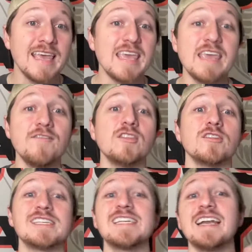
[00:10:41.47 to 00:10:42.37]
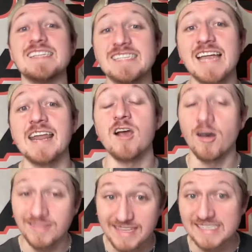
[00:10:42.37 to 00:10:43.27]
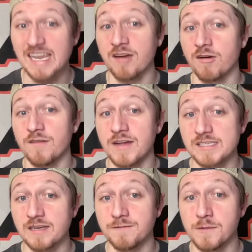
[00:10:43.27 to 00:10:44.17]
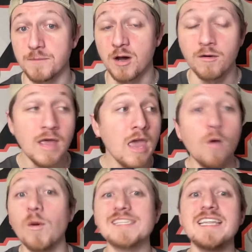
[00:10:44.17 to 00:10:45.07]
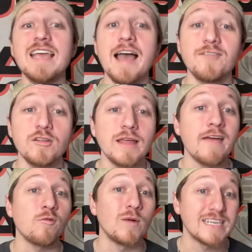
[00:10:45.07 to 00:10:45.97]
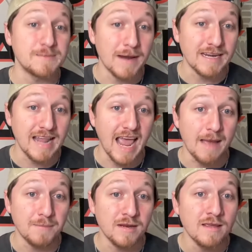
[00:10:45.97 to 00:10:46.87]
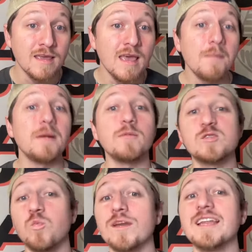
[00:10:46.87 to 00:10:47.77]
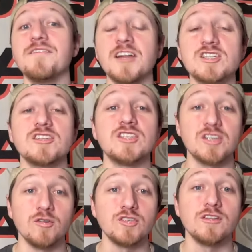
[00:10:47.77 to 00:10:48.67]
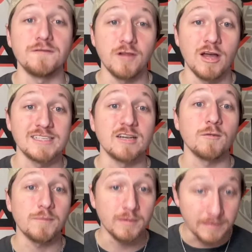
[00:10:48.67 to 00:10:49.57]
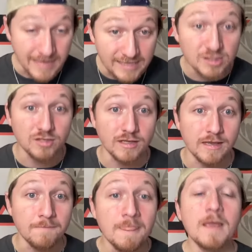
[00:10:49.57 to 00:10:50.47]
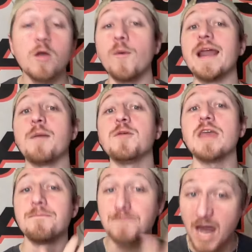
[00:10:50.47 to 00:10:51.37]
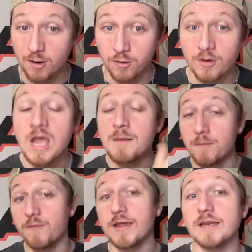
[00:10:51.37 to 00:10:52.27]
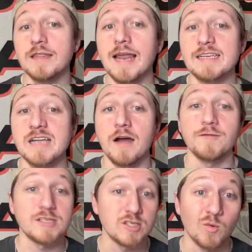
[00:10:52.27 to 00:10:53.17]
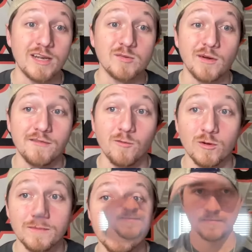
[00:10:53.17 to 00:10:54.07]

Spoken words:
even though the sun is setting on this era of Husky football. It wasn't the avenue that everyone expected to happen, but it was one that eventually showed you the flaws that are potentially going to help you get better moving into the next conference in 2024.